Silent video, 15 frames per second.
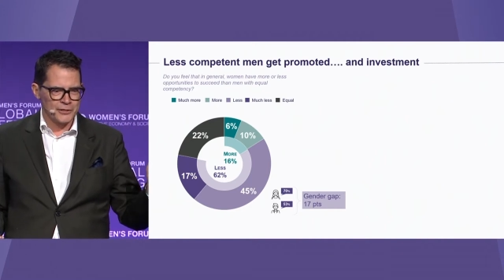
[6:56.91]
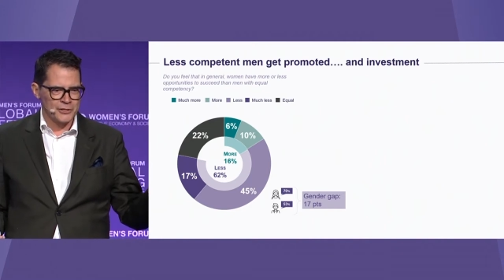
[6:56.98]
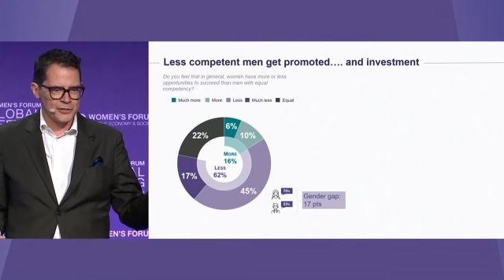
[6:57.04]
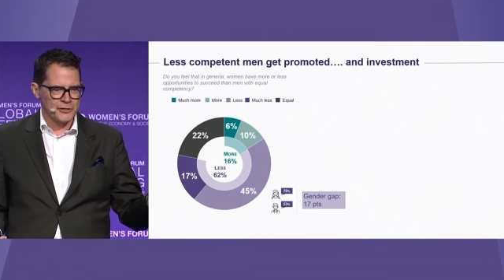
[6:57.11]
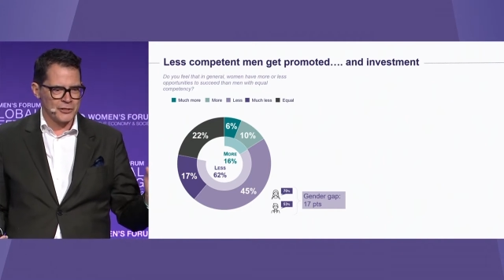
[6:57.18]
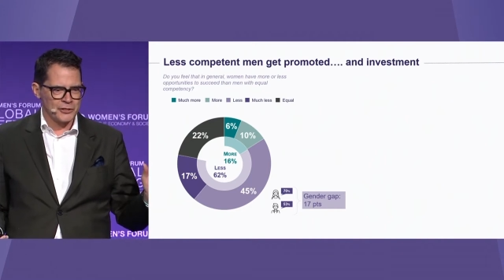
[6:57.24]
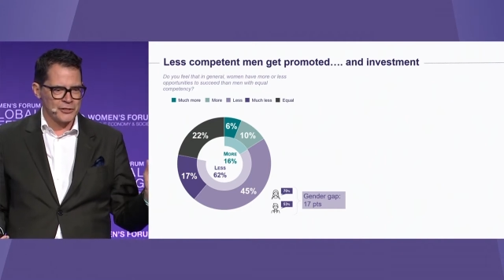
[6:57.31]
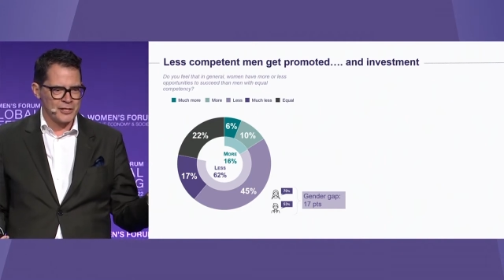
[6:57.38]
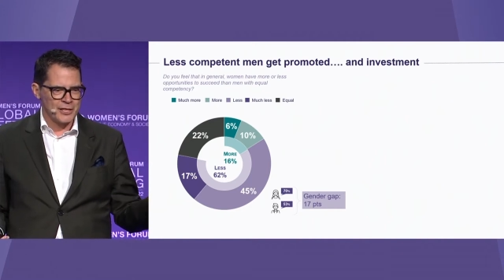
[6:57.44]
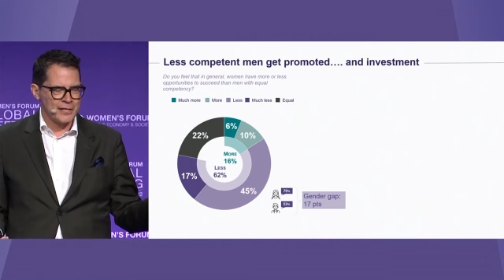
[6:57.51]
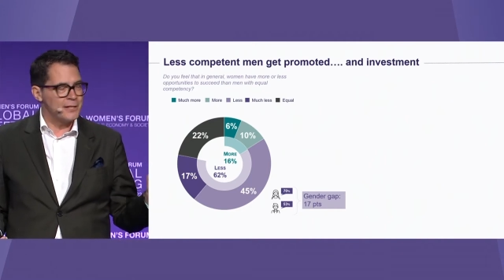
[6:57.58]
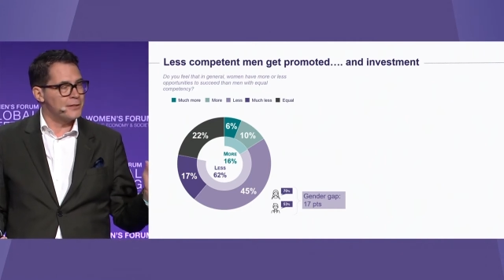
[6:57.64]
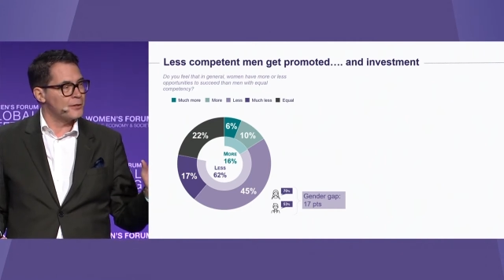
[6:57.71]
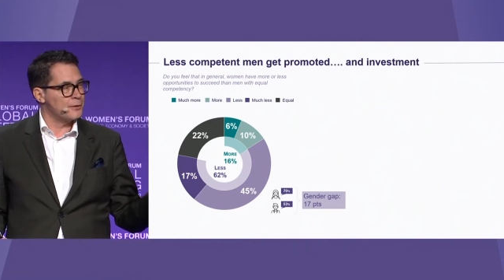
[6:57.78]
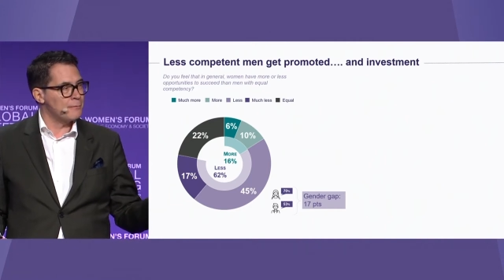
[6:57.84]
to
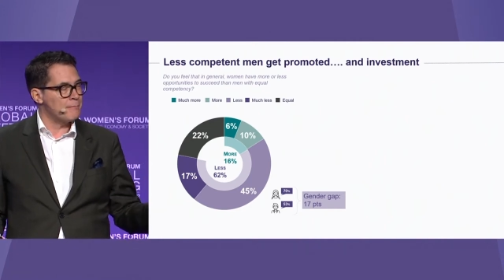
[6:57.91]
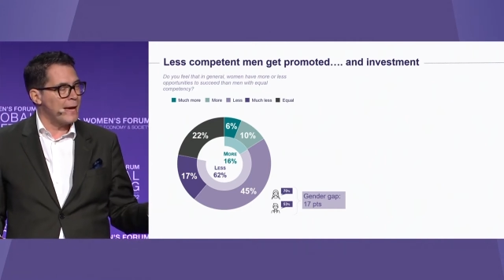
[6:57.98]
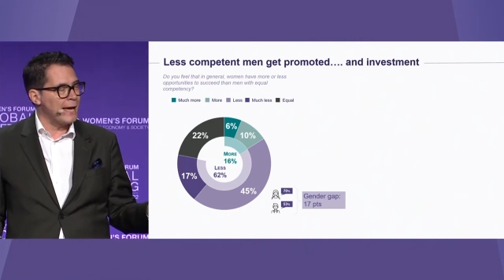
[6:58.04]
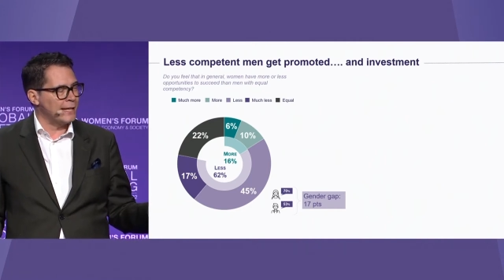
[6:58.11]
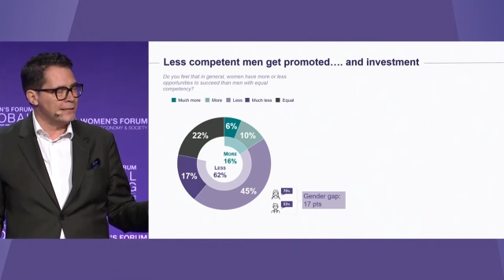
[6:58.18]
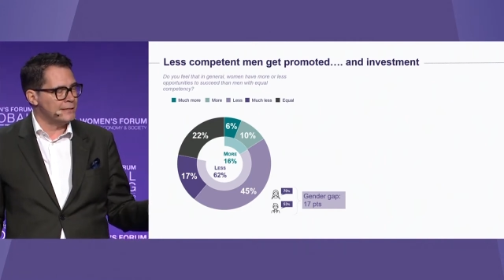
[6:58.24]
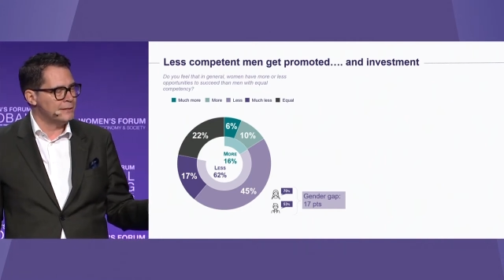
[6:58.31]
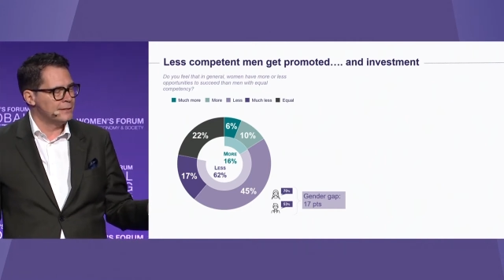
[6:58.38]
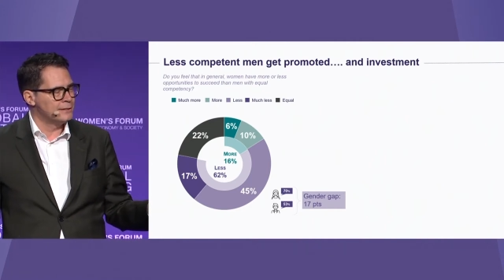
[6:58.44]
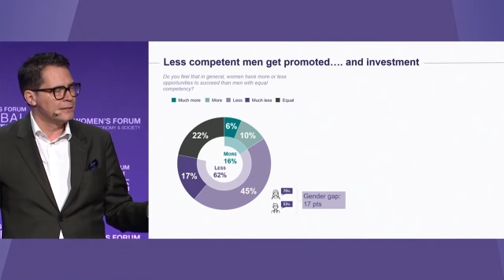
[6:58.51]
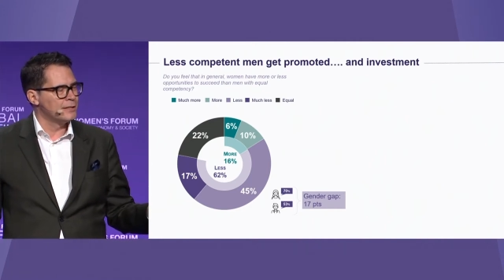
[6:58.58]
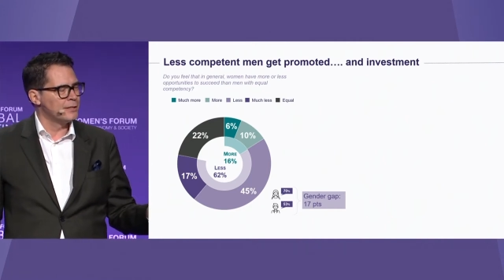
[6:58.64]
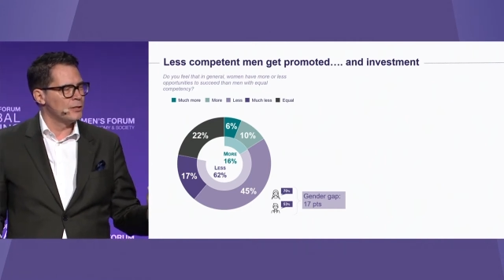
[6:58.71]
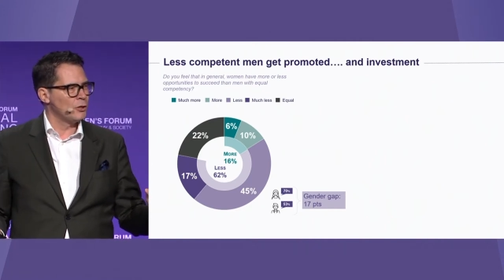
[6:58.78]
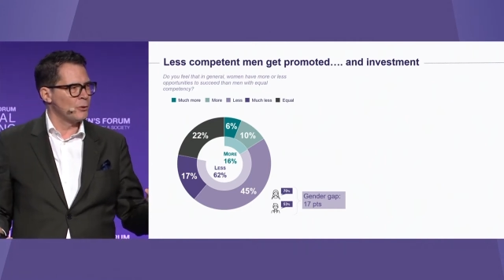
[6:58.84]
succeed than men
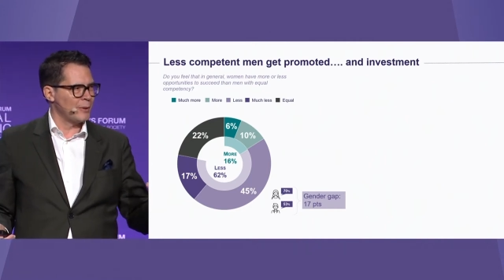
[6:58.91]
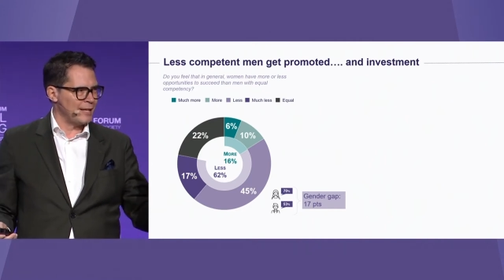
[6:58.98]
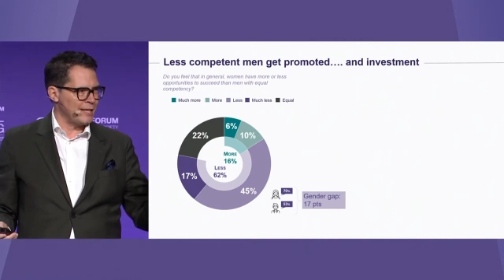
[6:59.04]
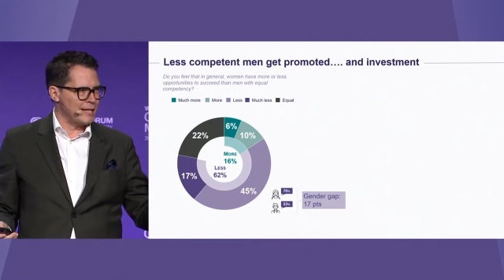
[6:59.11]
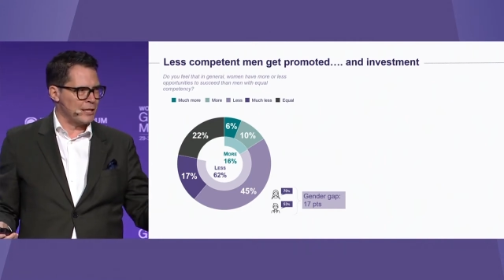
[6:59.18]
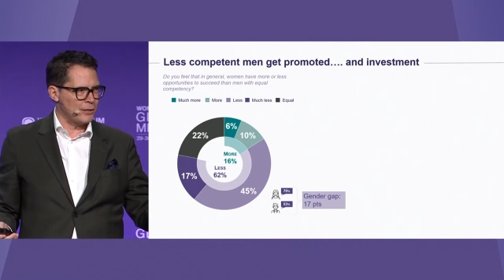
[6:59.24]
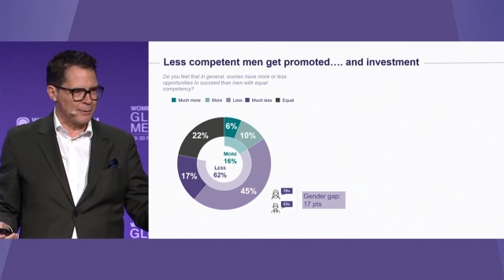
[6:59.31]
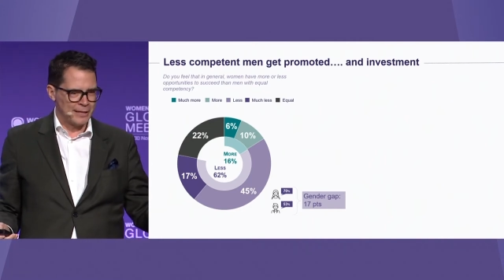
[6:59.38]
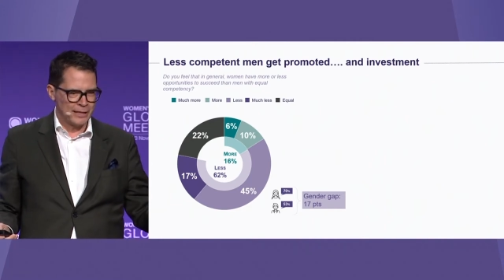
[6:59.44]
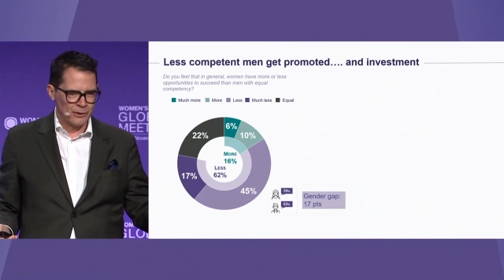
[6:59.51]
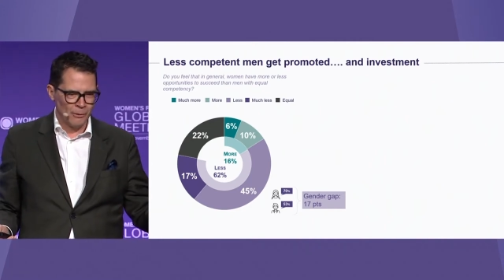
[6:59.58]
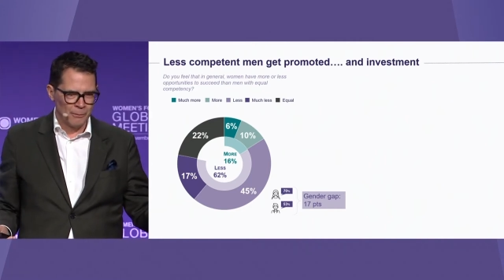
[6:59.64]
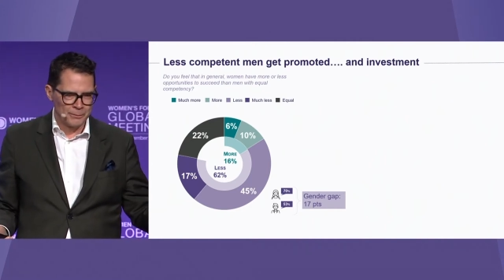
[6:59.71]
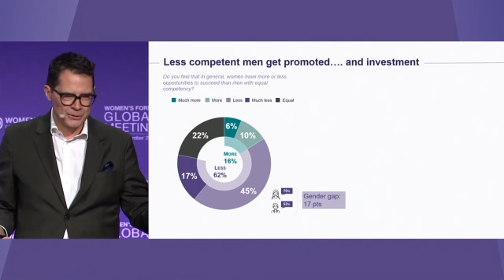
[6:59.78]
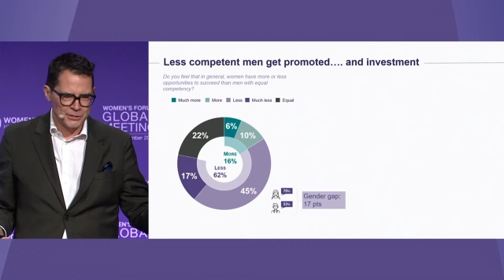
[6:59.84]
who are equally
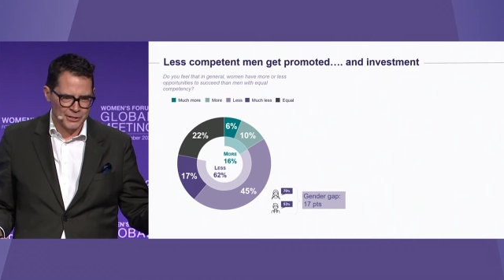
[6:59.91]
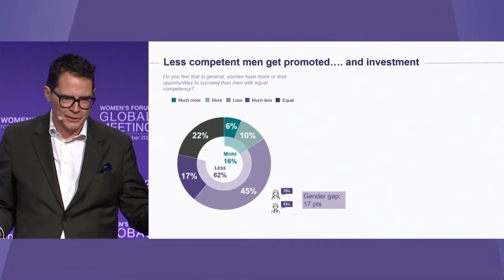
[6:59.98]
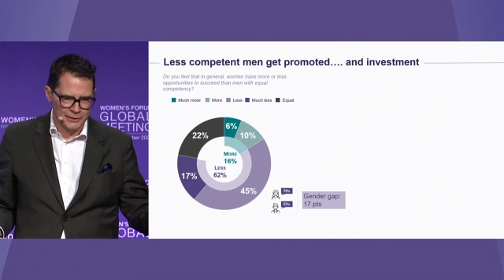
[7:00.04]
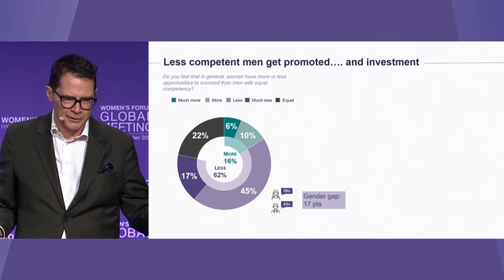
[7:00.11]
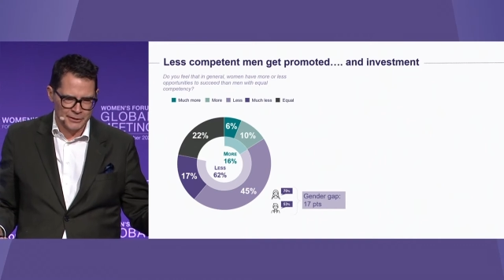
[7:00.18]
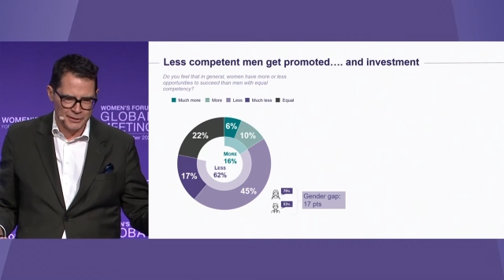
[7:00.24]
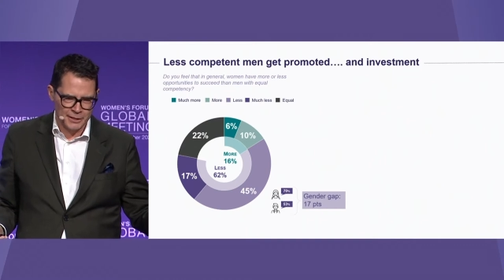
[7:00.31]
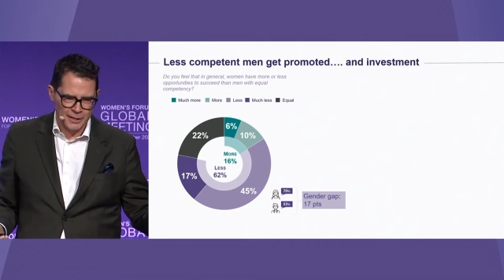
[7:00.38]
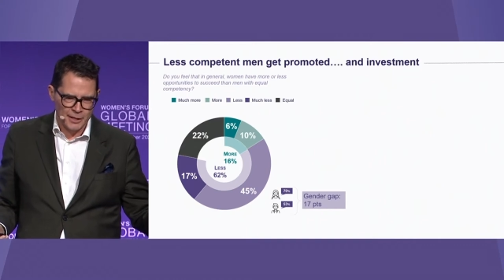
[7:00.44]
competent.